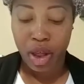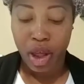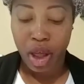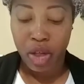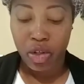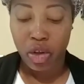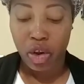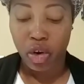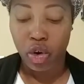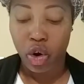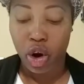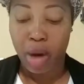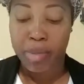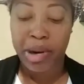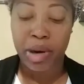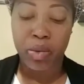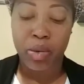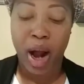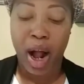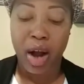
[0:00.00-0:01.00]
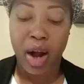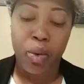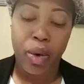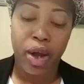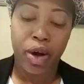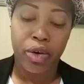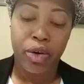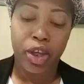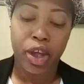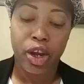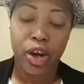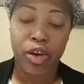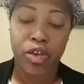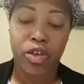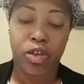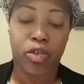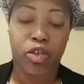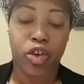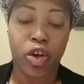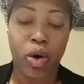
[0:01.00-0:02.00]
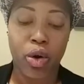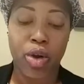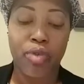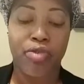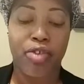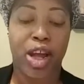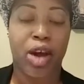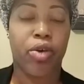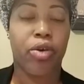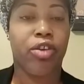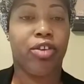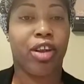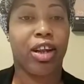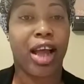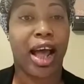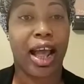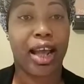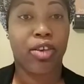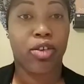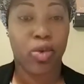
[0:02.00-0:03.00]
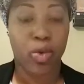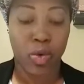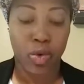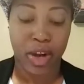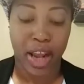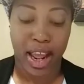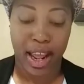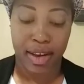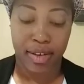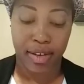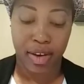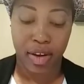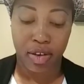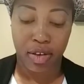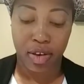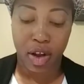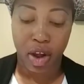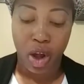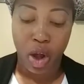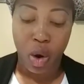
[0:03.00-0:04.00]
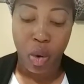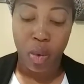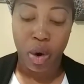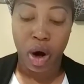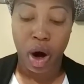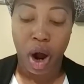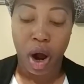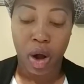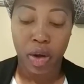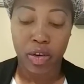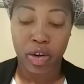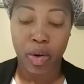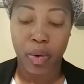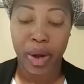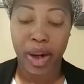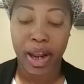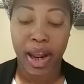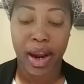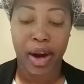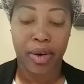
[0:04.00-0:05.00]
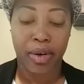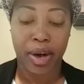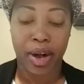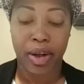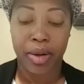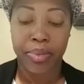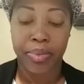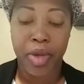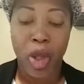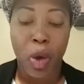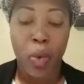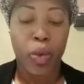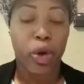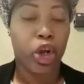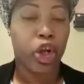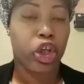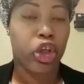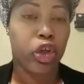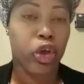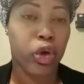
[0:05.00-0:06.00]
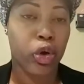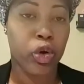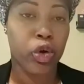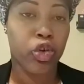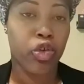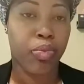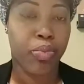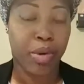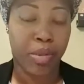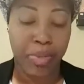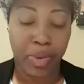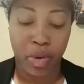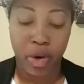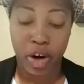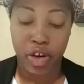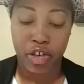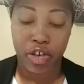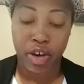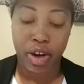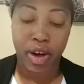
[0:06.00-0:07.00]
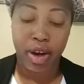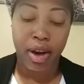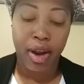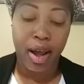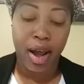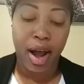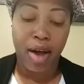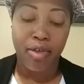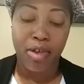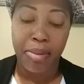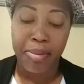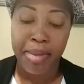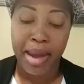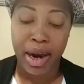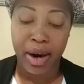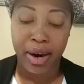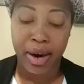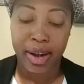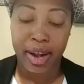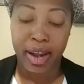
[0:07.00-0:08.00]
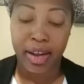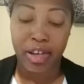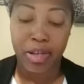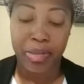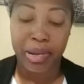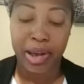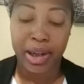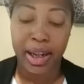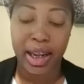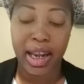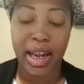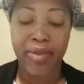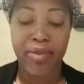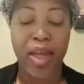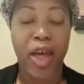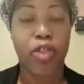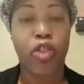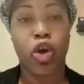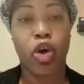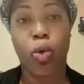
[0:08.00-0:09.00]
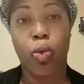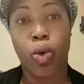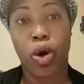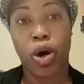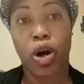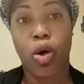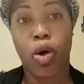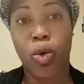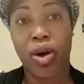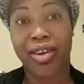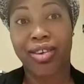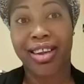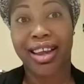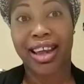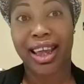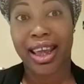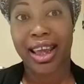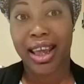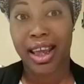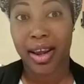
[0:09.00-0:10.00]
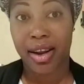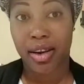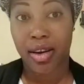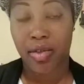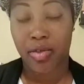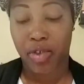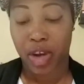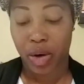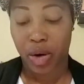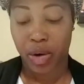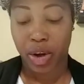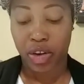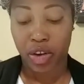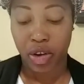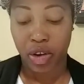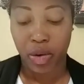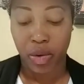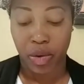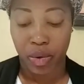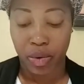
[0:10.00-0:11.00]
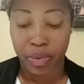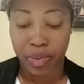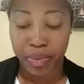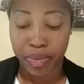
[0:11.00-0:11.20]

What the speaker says: The Norman Rockwell years of soda fountains and high school dances were also an era when a huge proportion of Americans believed that their world was to end very soon.